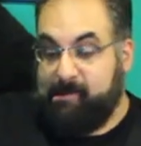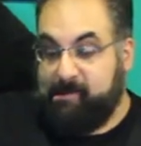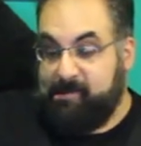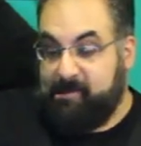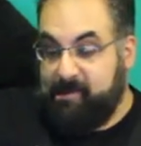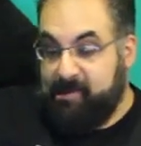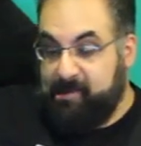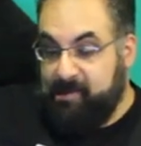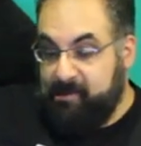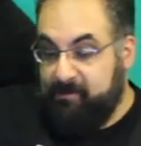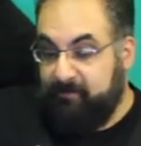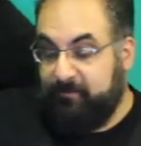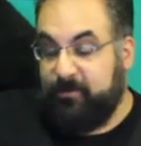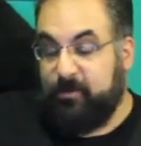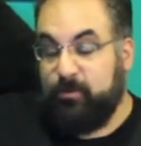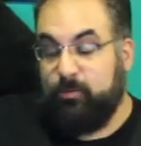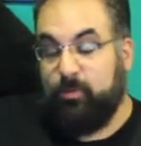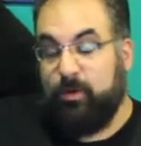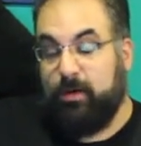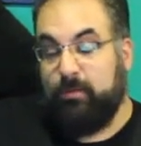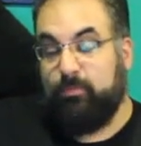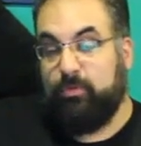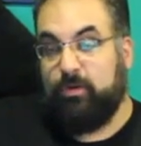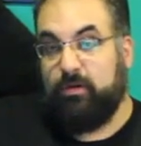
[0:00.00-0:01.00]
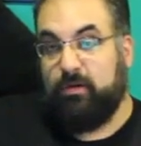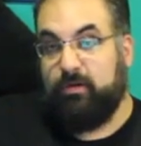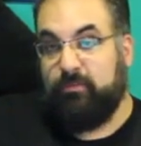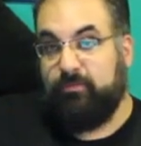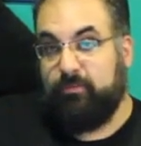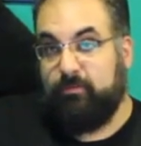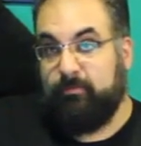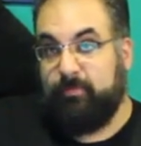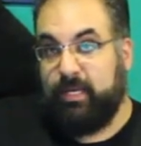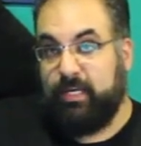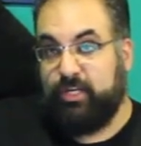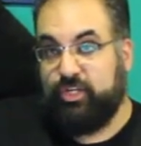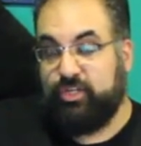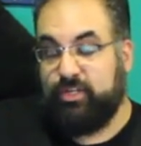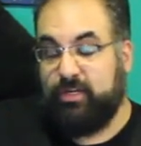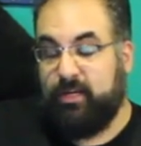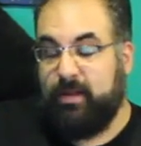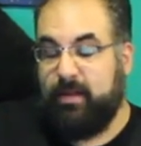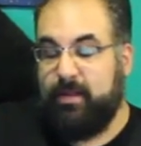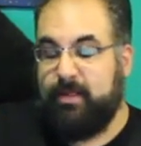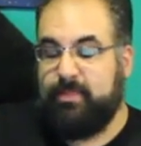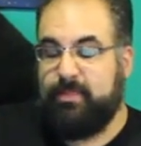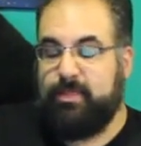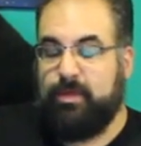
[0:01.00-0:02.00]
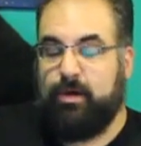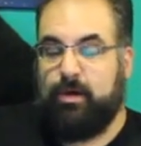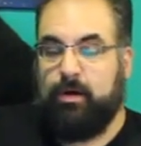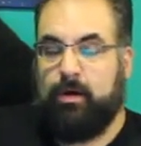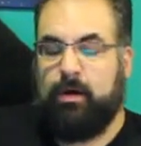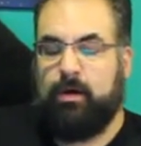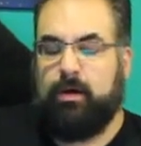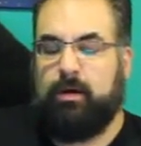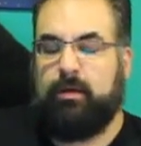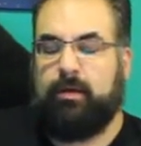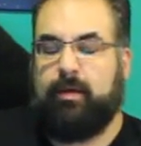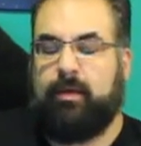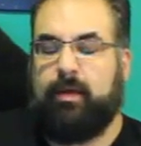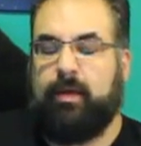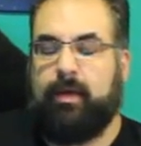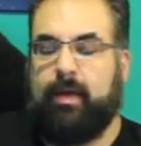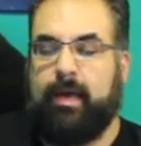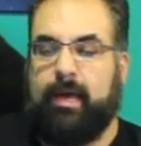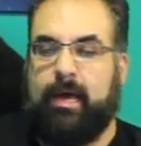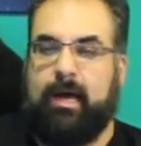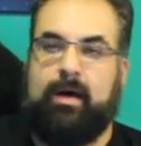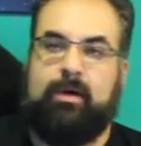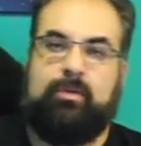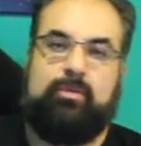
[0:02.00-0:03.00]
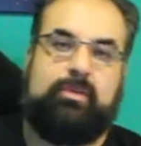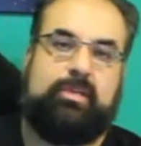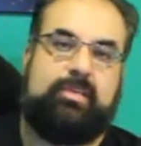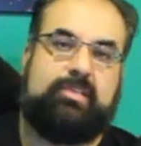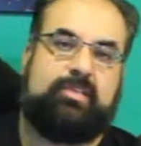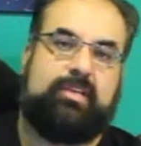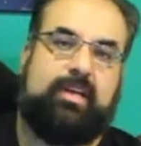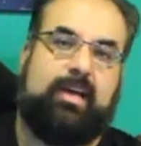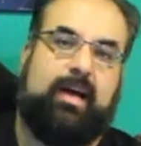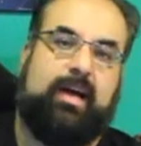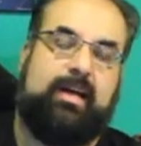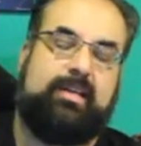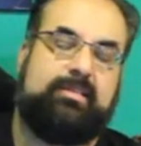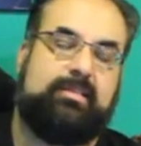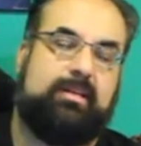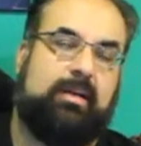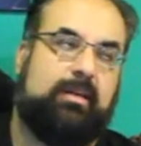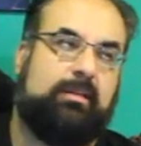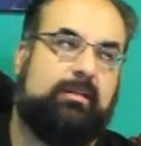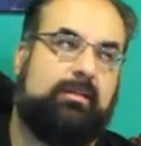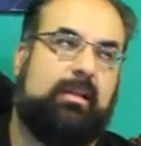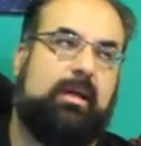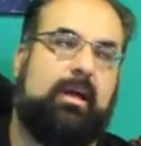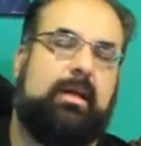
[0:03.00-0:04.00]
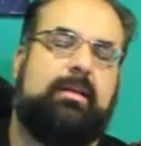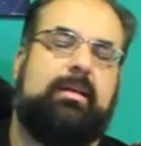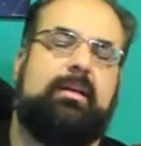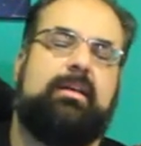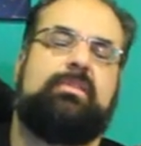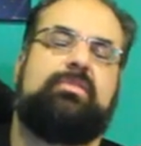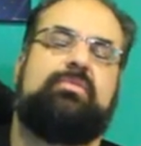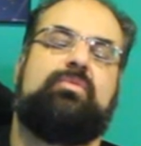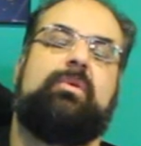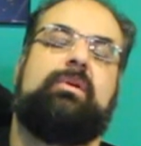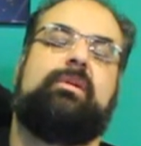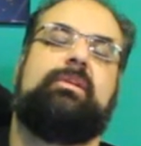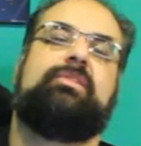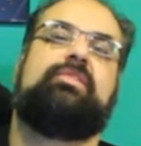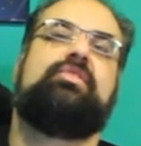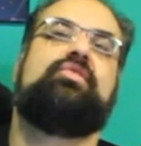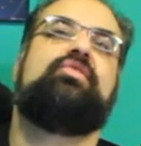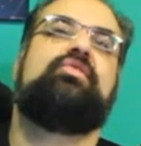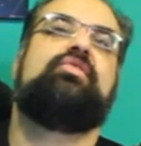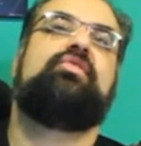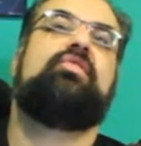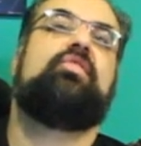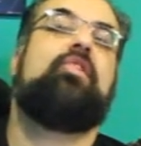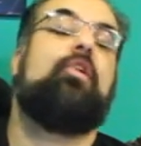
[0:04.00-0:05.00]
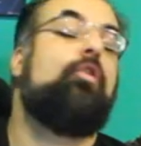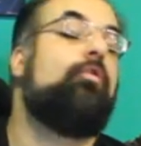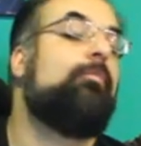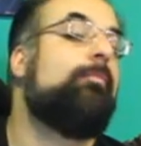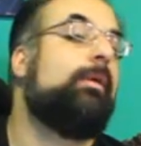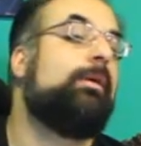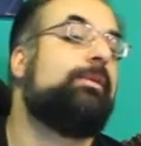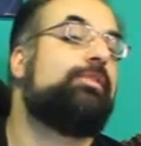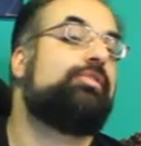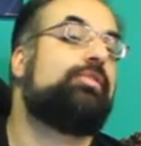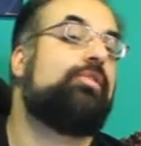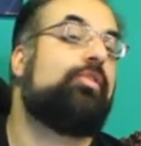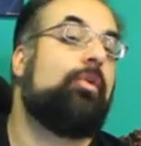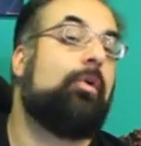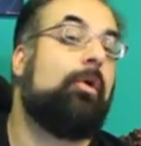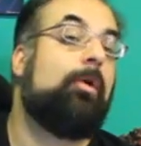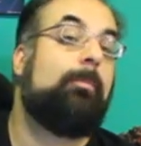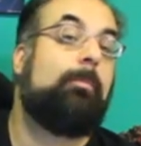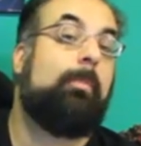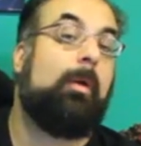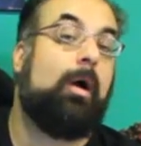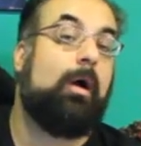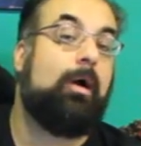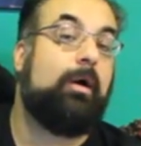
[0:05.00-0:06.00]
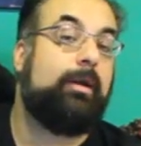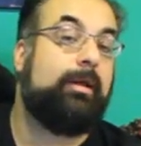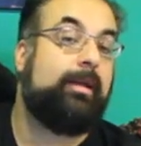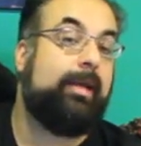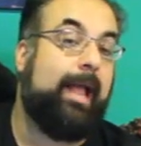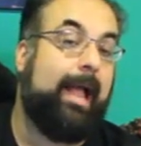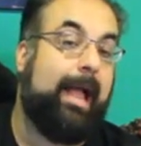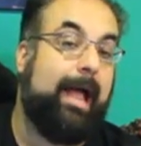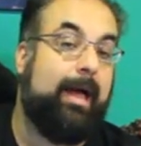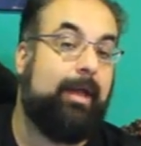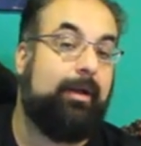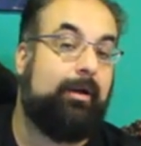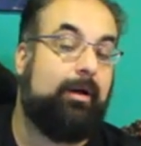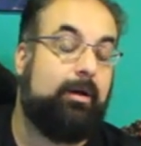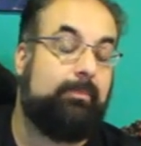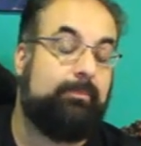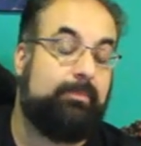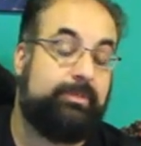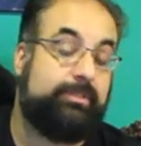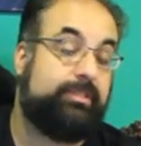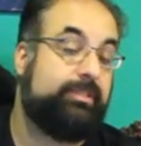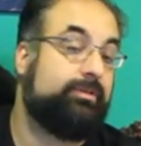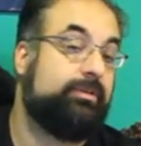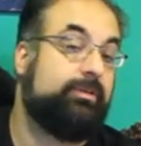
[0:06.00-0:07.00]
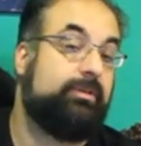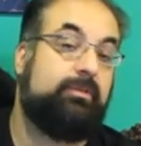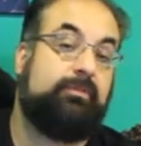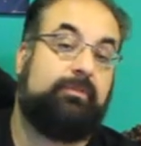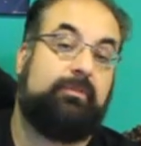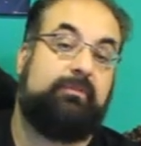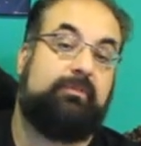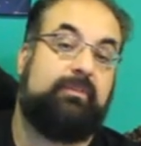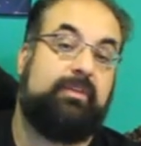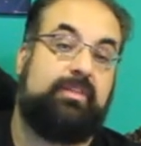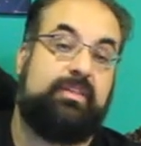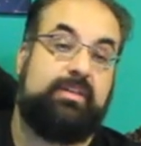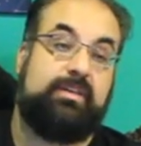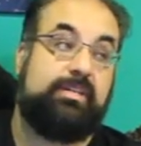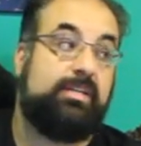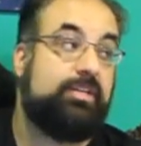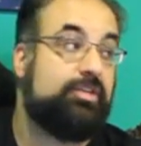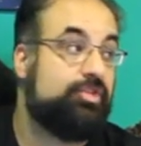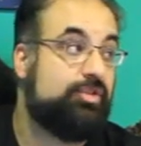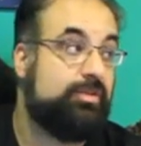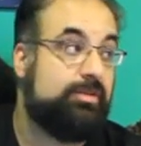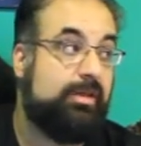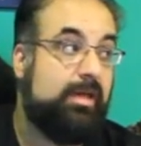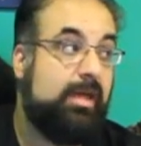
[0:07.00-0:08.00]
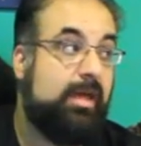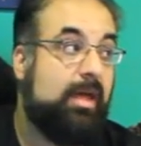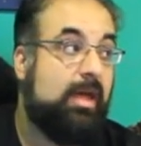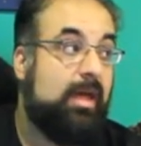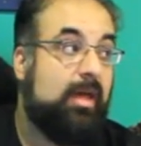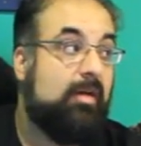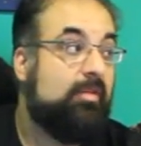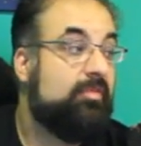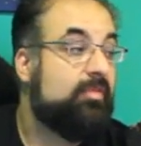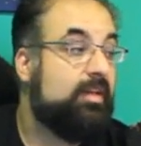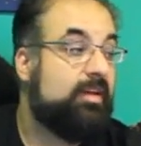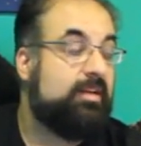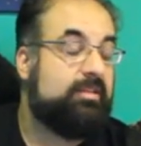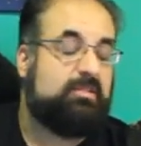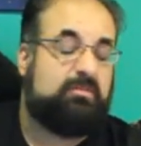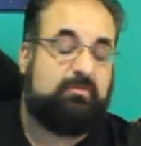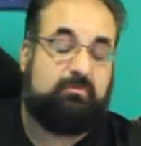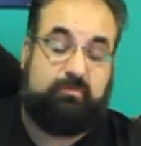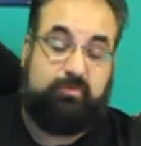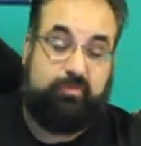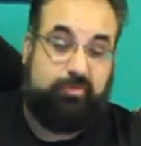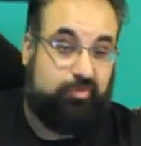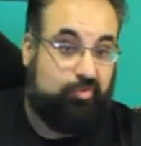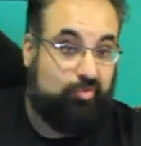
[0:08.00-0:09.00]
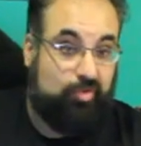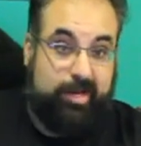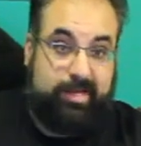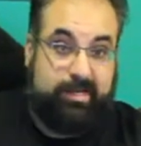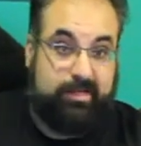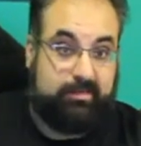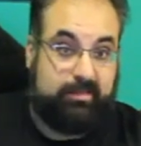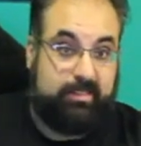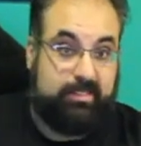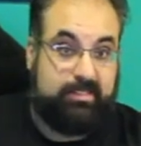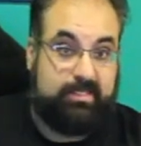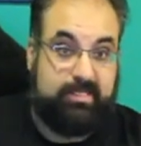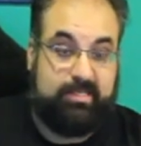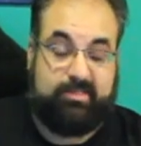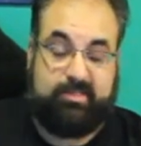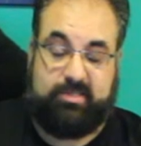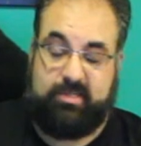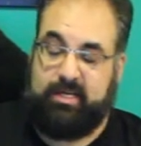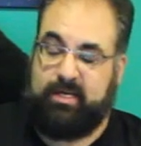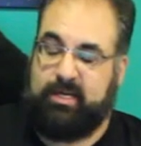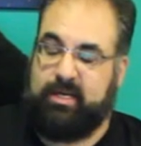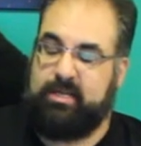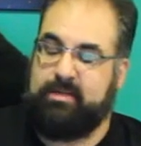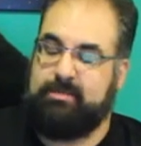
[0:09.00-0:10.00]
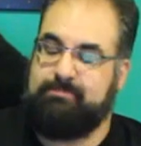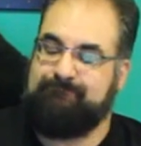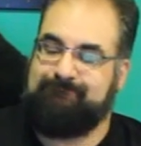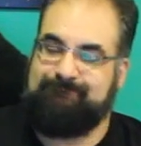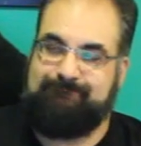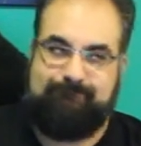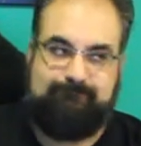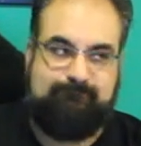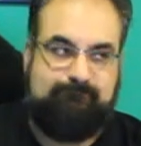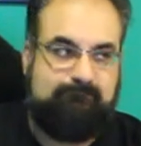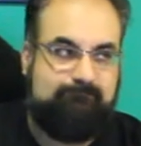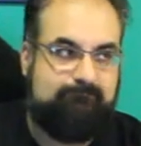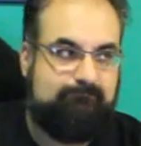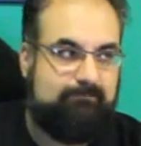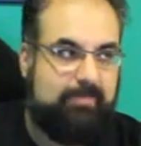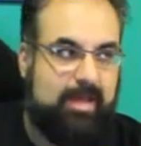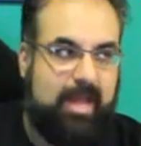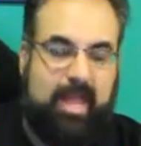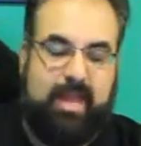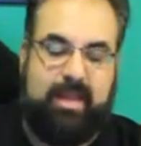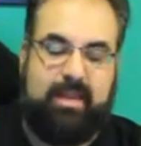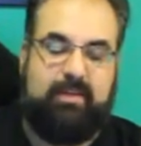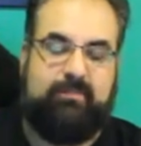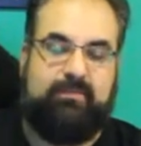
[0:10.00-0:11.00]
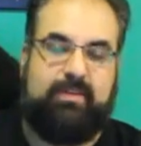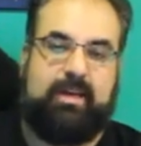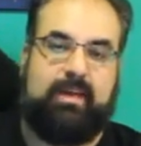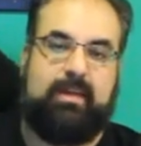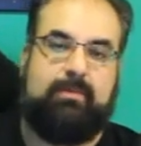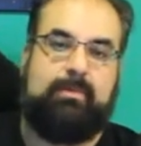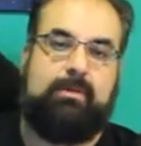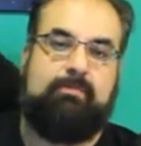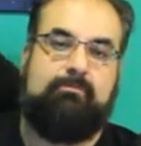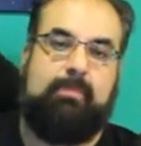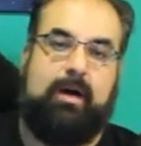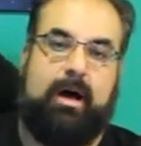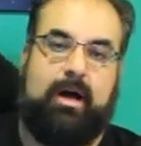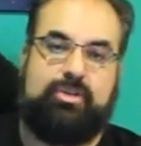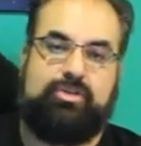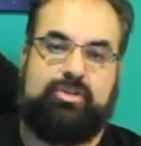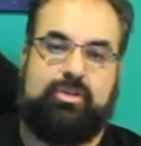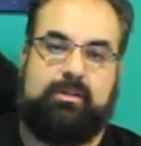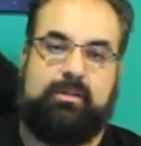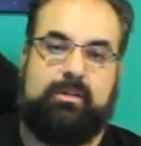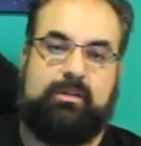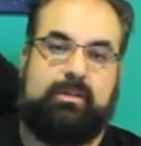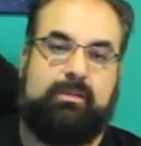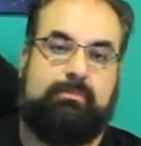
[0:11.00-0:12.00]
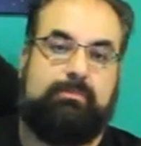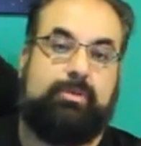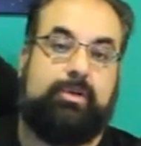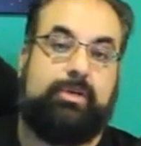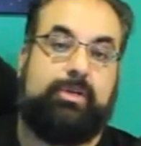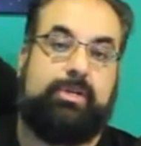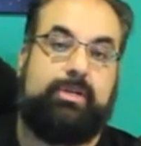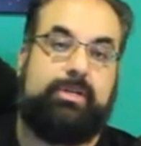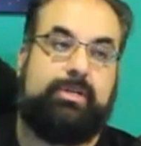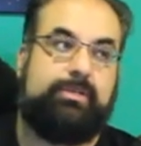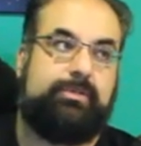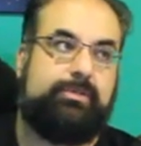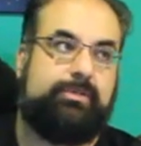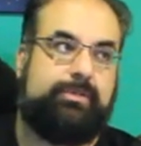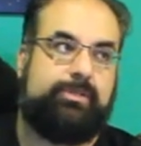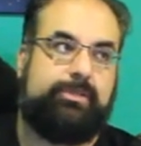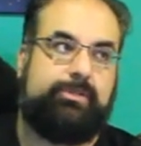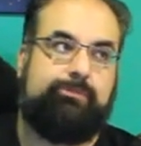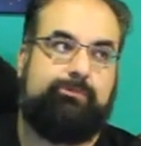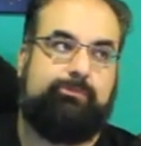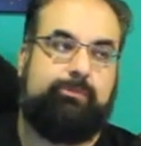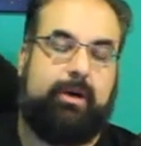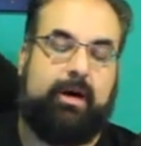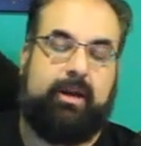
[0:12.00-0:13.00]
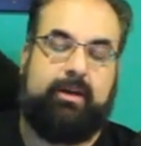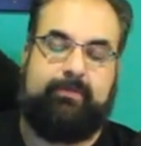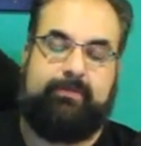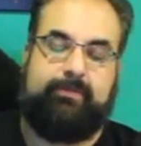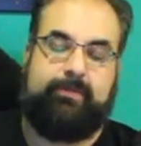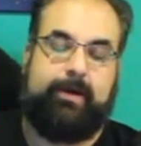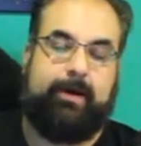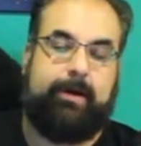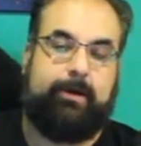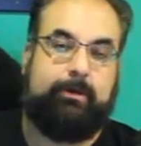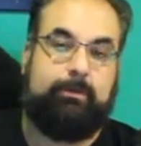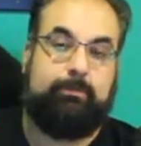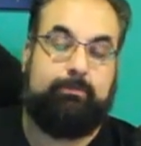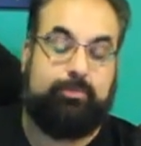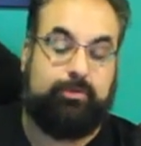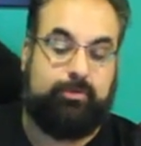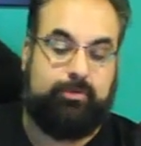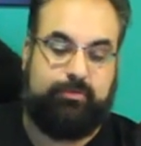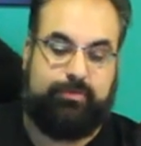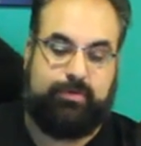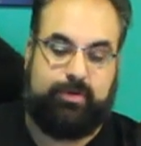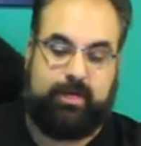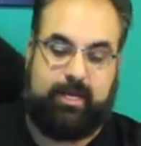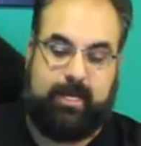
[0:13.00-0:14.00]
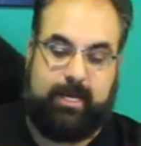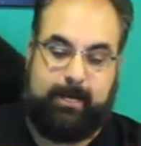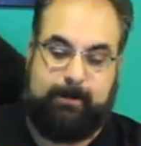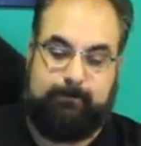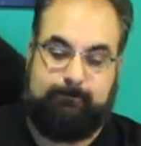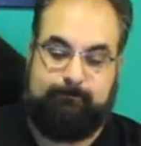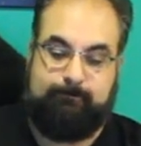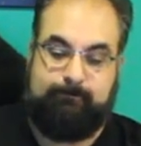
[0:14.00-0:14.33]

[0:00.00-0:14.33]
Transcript: If you want more information on it, there are countless guides online, as well as so much third-party add-on material for 5th edition that it's frankly dizzying, and any of it can be modularly put in to modify or improve your game.